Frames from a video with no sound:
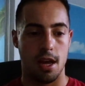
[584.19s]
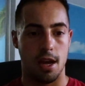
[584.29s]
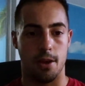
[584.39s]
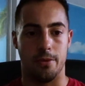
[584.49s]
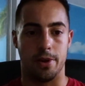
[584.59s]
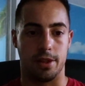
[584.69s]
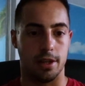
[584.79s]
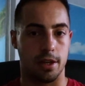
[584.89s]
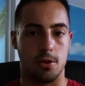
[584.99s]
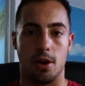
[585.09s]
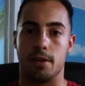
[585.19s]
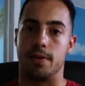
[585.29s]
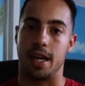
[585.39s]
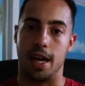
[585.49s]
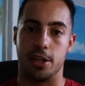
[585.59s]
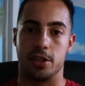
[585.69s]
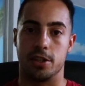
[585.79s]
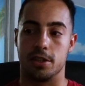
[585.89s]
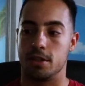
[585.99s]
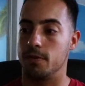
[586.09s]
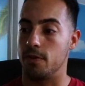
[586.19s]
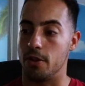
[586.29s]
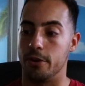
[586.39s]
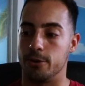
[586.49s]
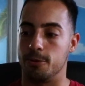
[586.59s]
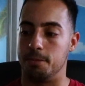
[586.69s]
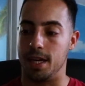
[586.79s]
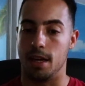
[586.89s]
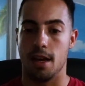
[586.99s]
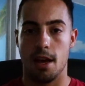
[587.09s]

and what the qualifications for those would be.